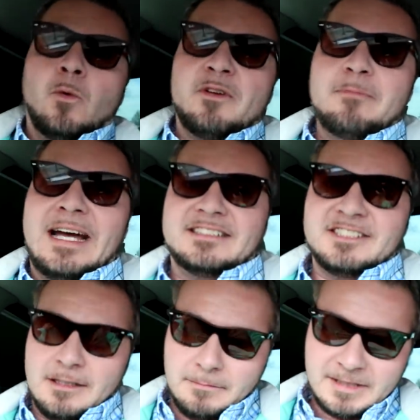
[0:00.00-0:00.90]
We've met
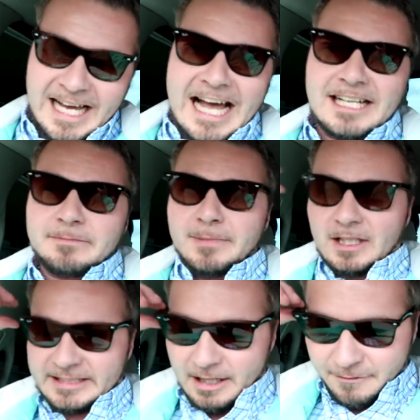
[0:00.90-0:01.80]
some kind
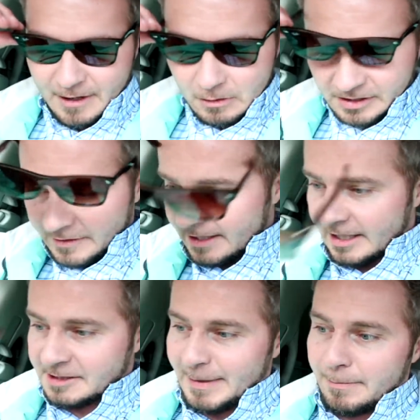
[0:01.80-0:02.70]
military folks, very
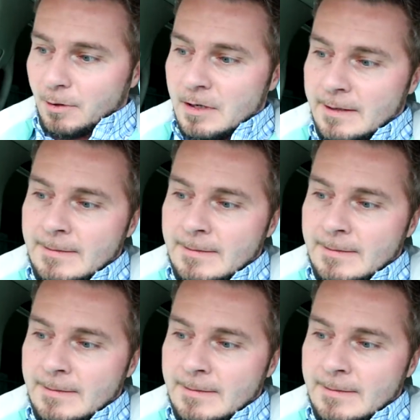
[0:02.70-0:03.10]
nice people.